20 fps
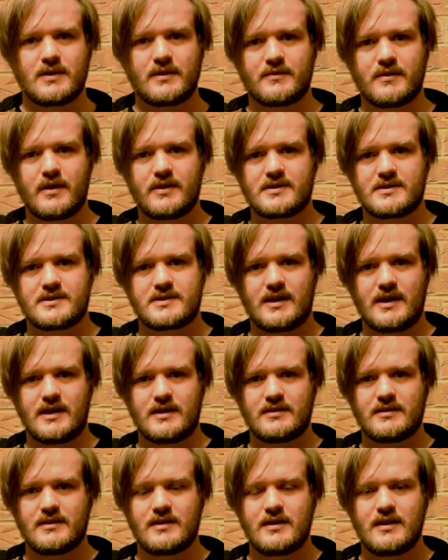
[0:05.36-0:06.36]
whenever I was a
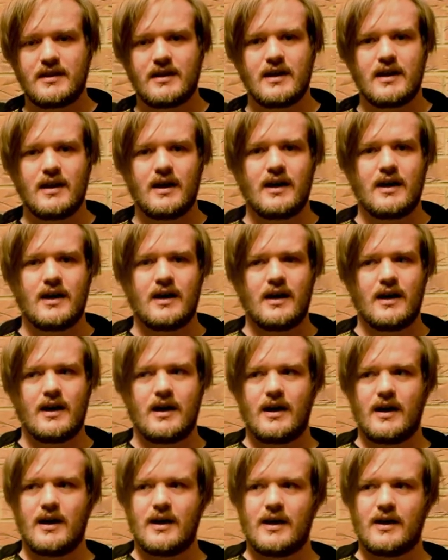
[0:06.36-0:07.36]
child
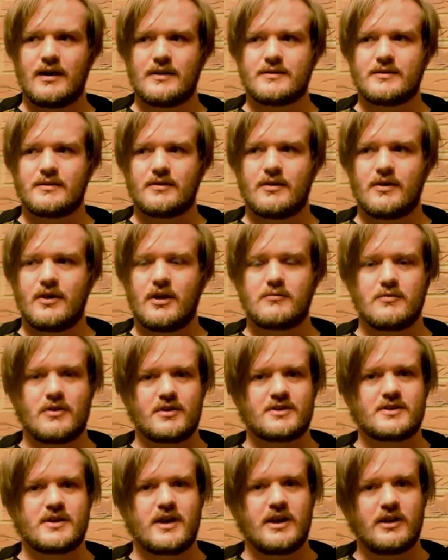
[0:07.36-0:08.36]
and how
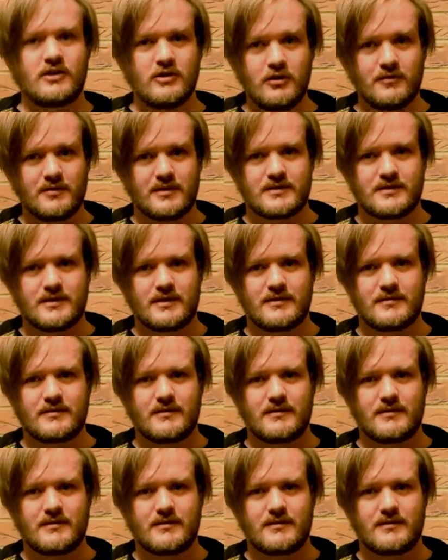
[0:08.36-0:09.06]
much I love it